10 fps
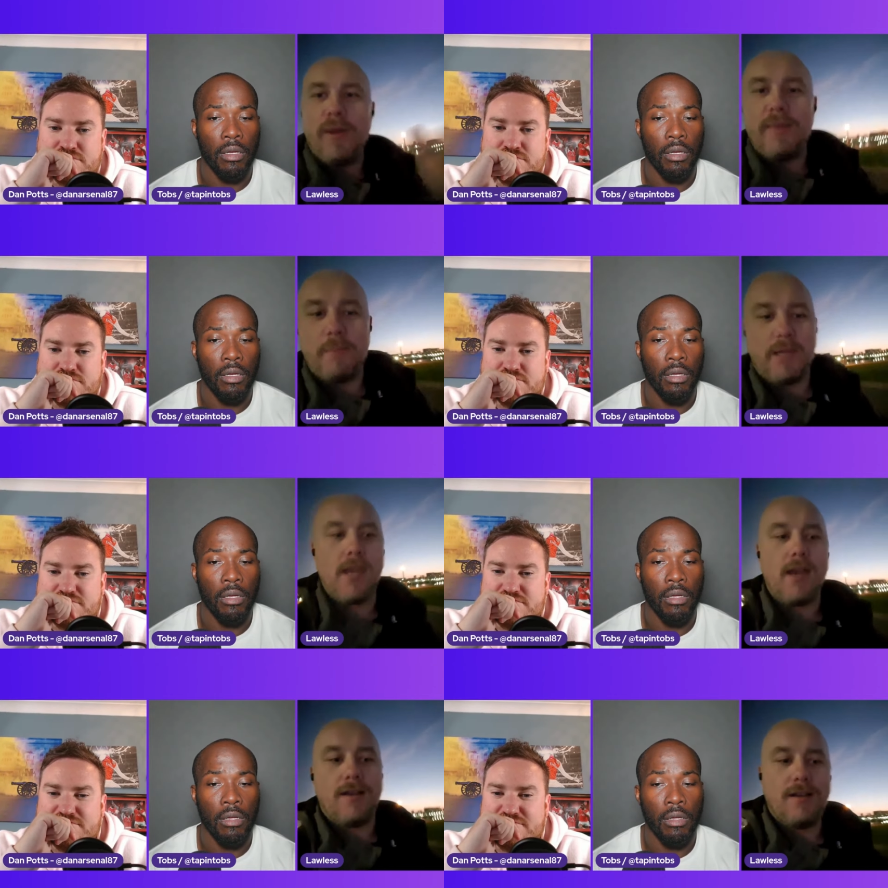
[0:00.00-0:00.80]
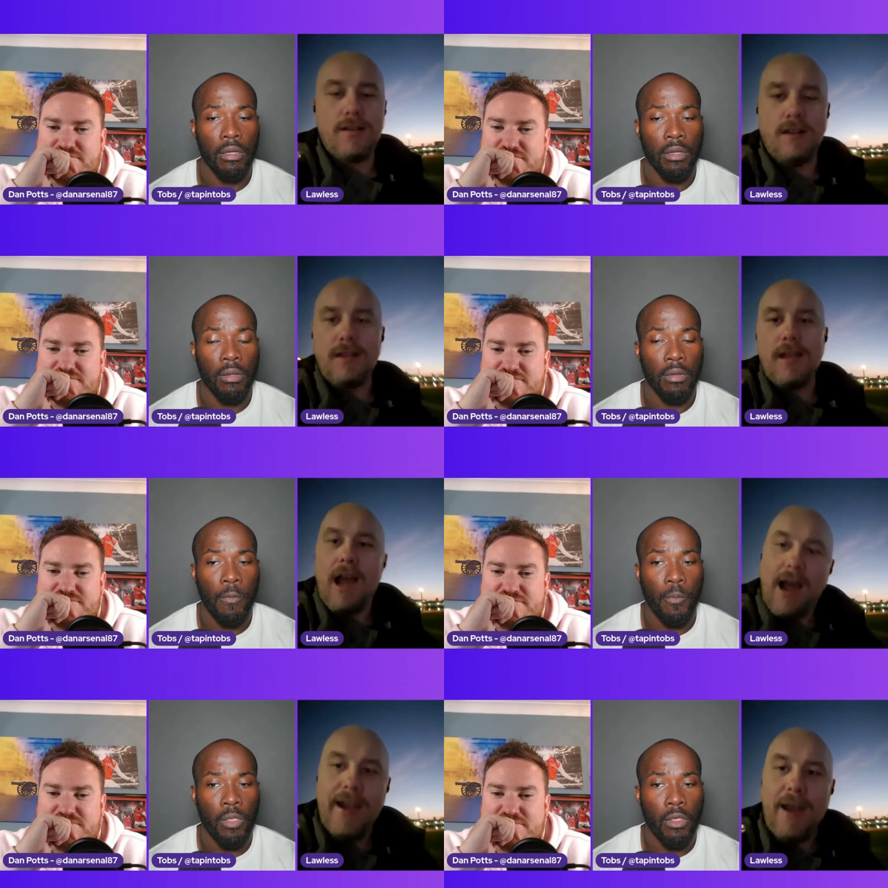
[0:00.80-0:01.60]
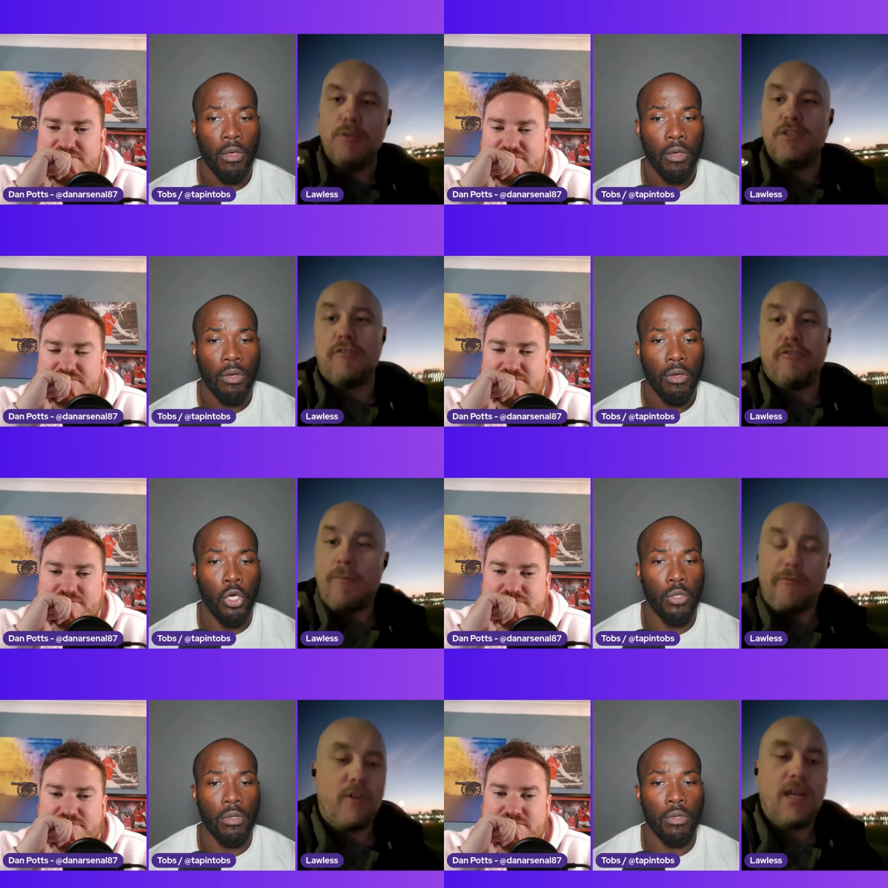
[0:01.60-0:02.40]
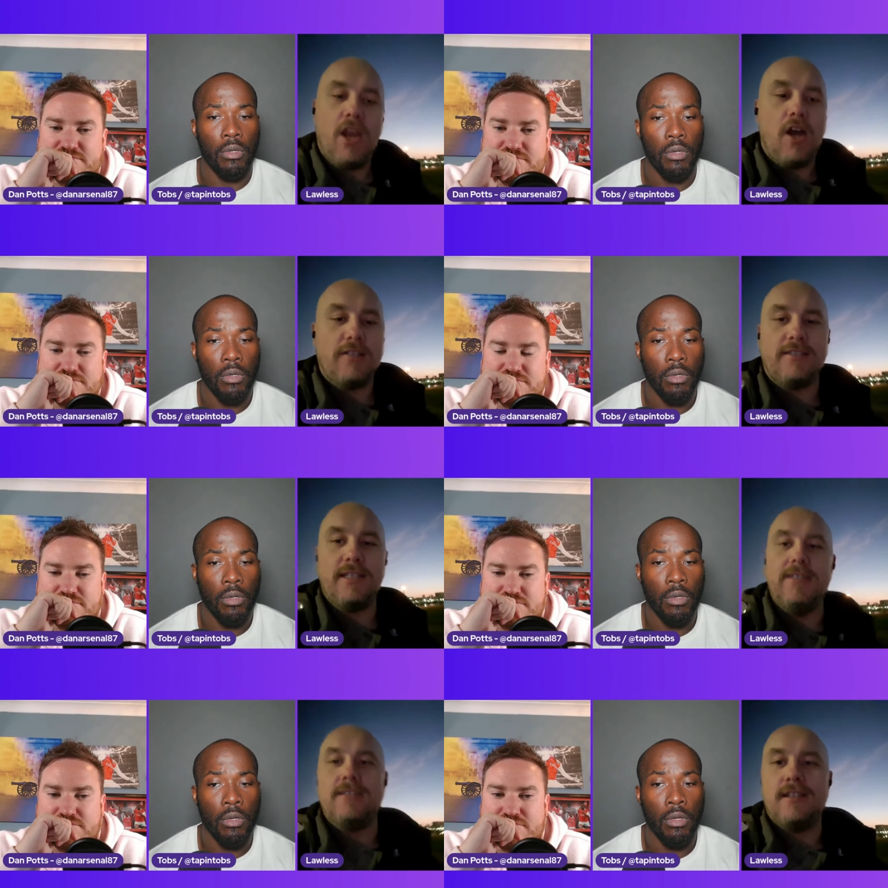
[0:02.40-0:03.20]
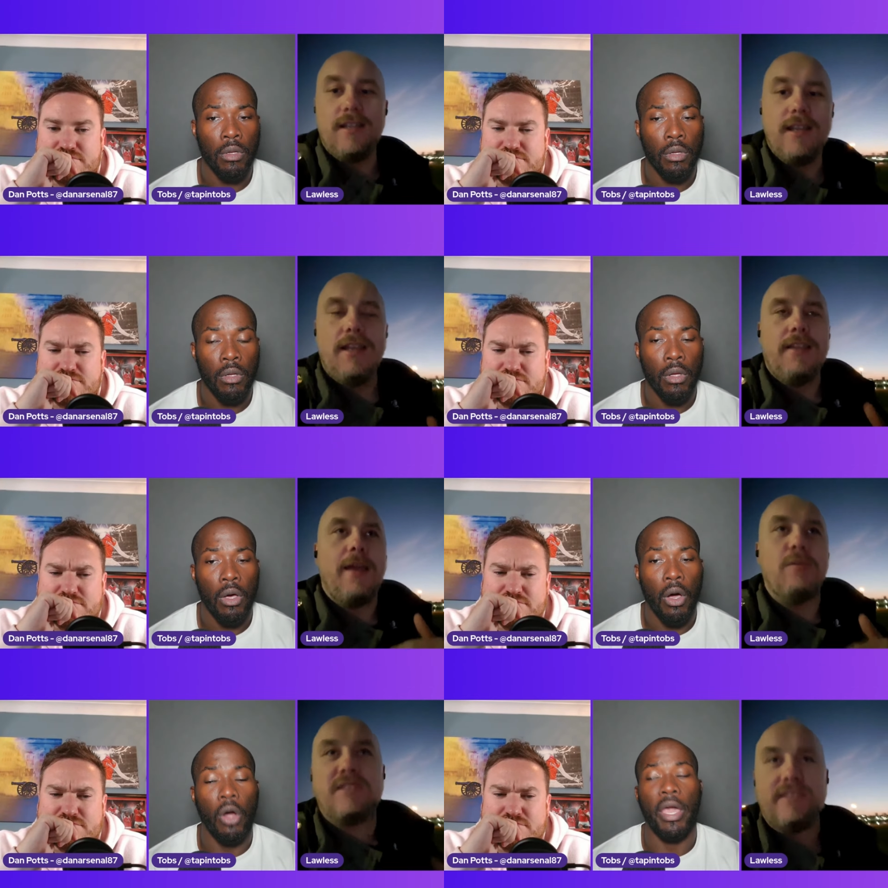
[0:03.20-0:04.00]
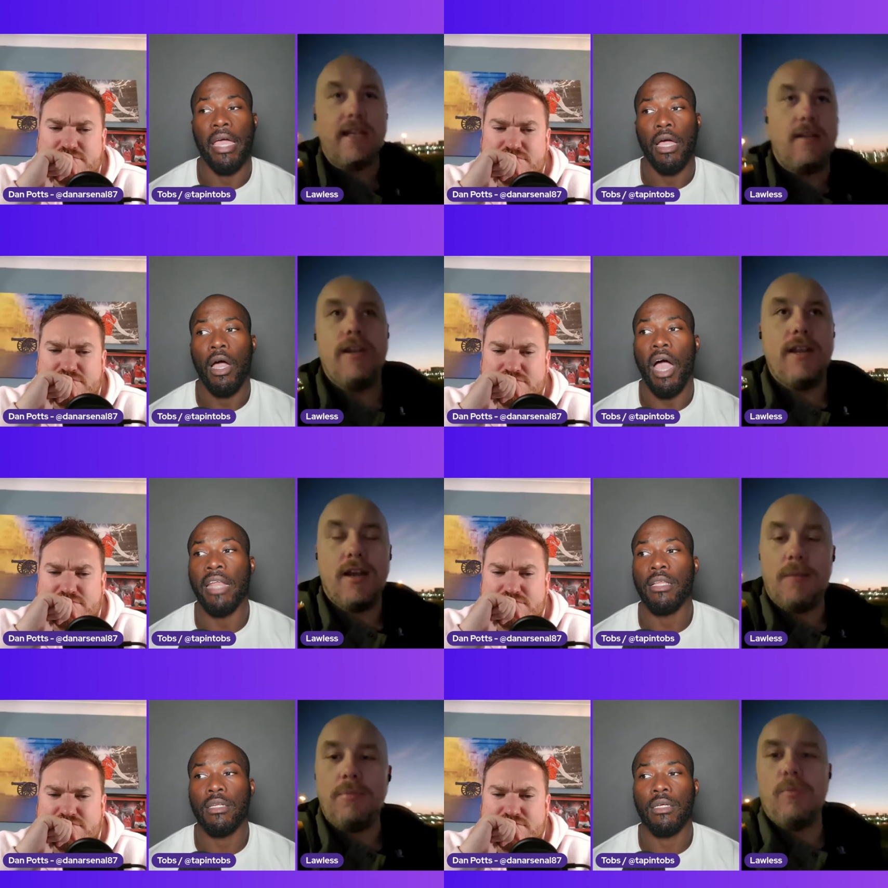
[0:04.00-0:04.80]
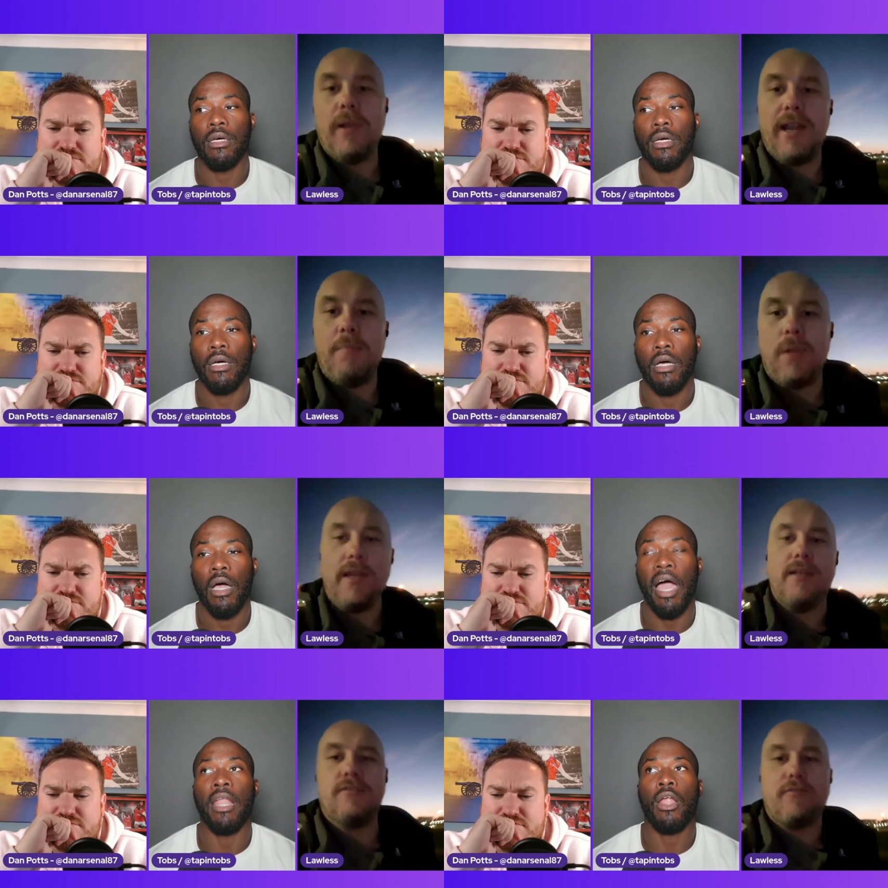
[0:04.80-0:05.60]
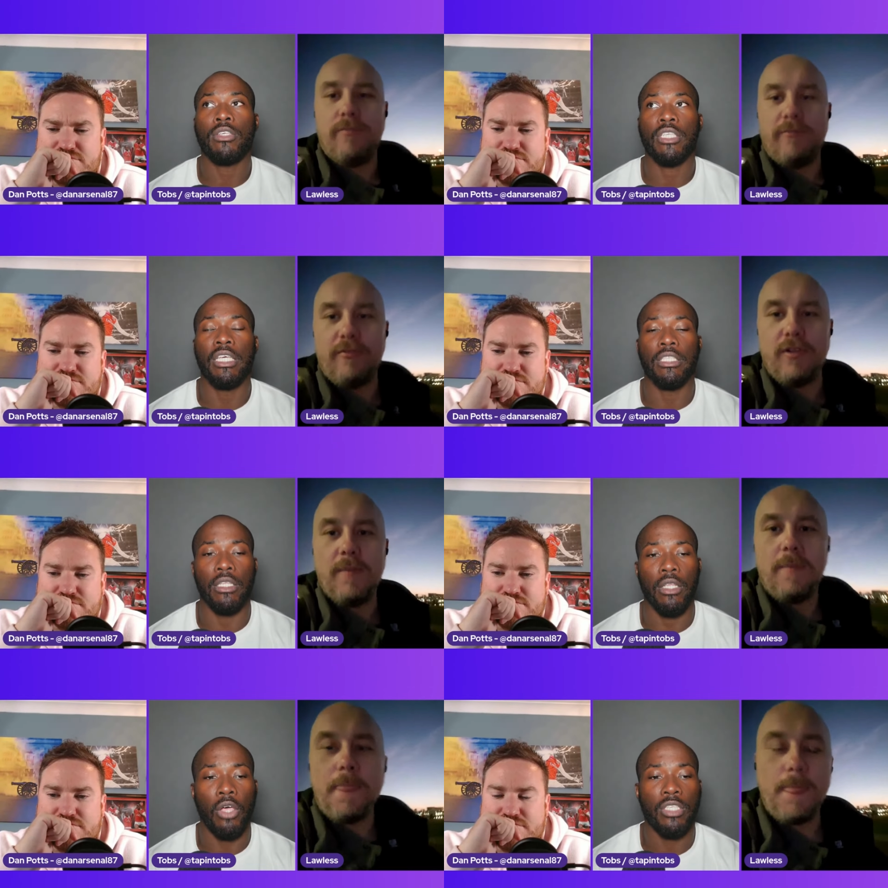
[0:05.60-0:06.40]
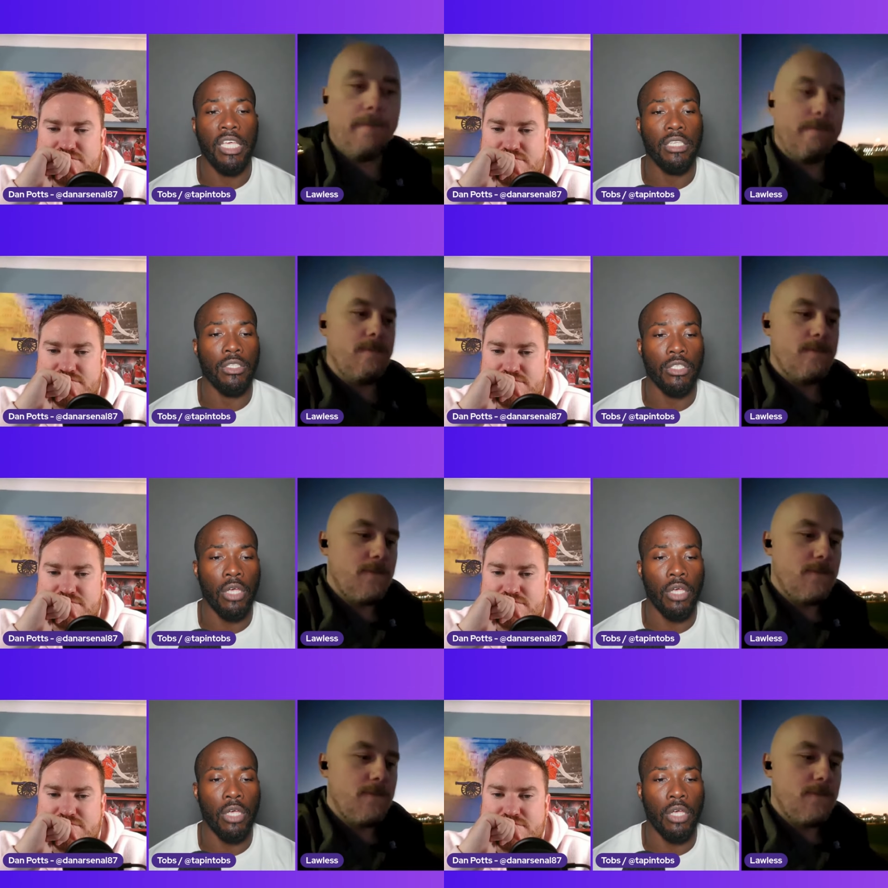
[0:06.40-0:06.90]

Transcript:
Speaker 1: Bowen, Paqueta, and that was the front three last season. Okay. That was tearing it up when they and played as a season, Last
Speaker 2: season, Son